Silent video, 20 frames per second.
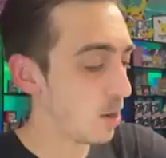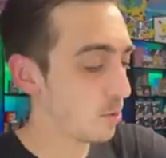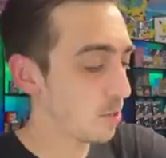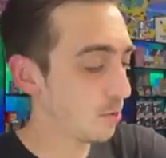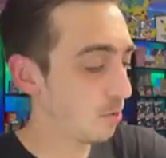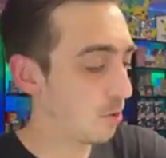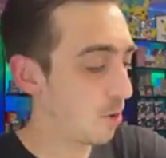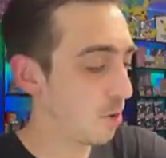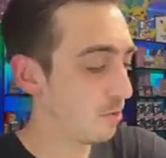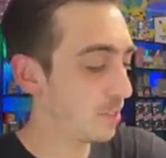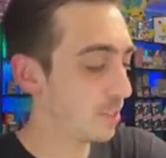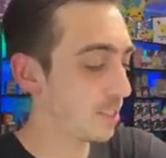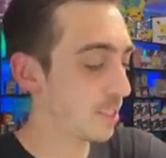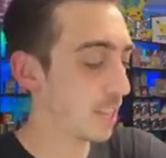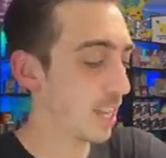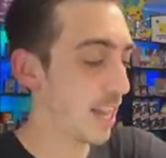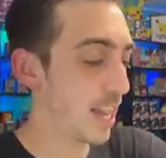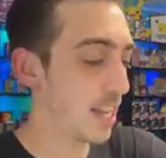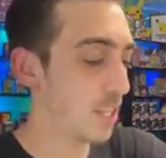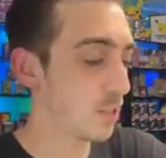was Evolving
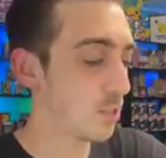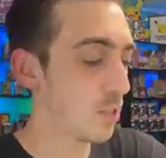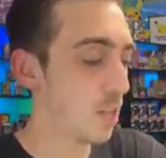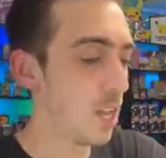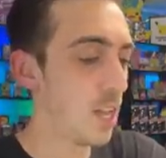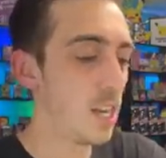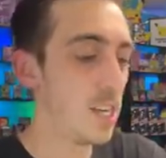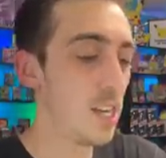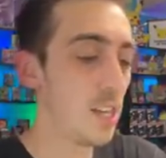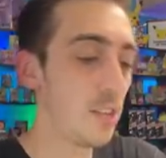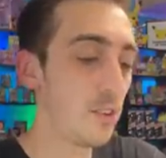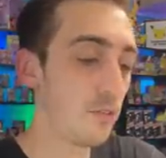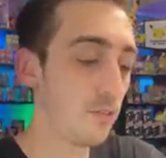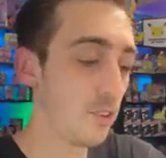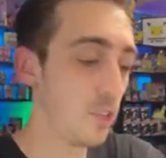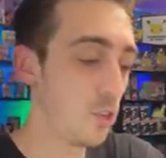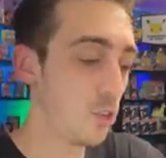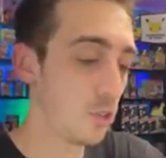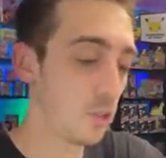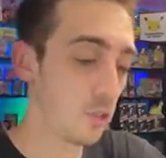Skies, another
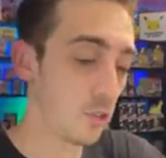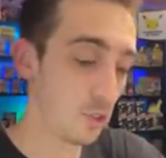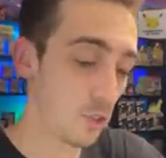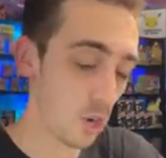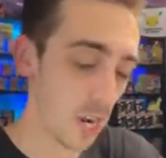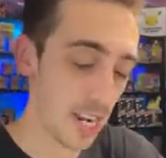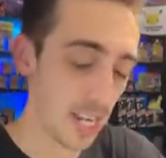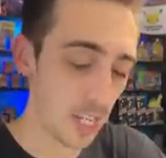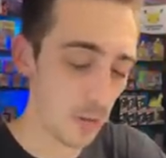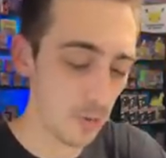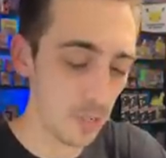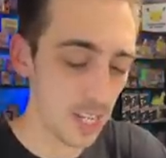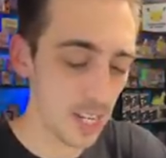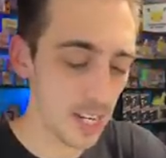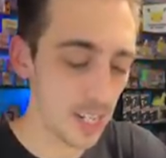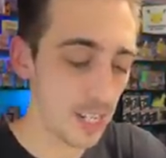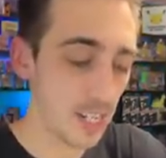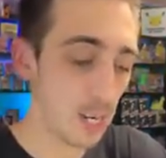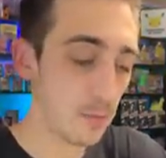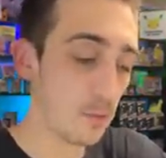Fusion Strike. Can we get a
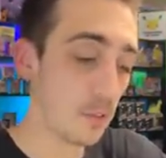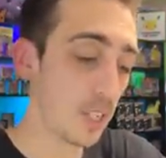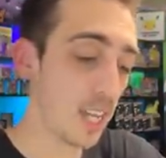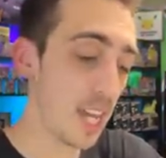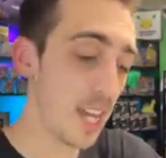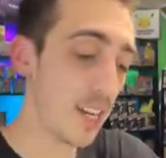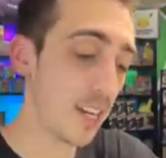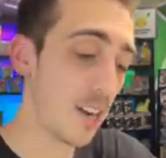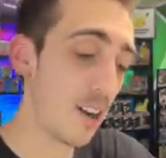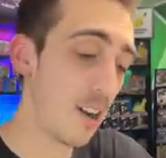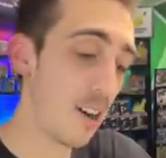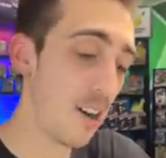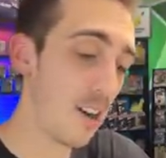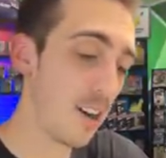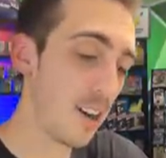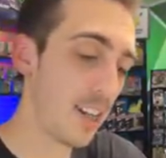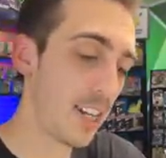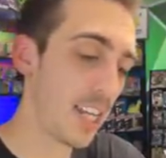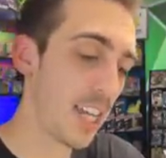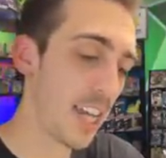double
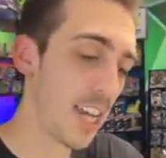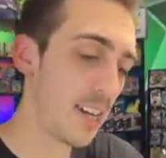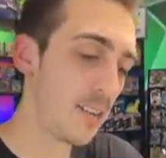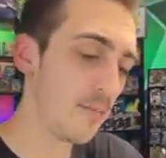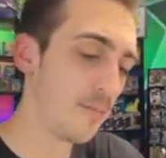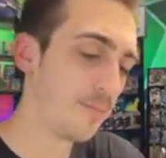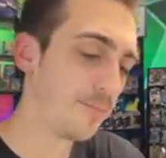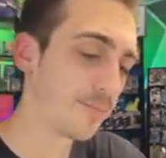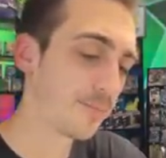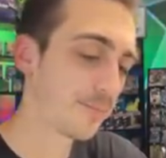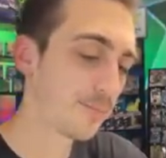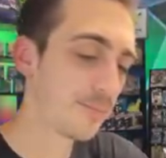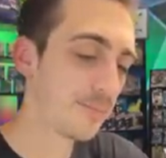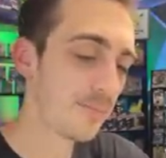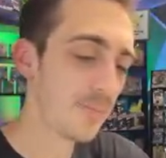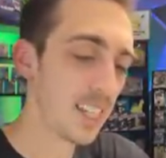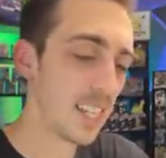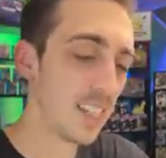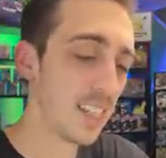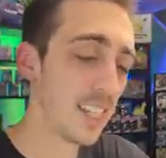Gengar again?
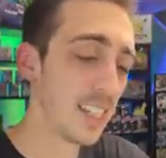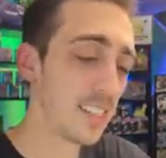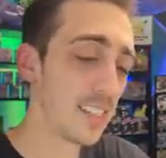Let's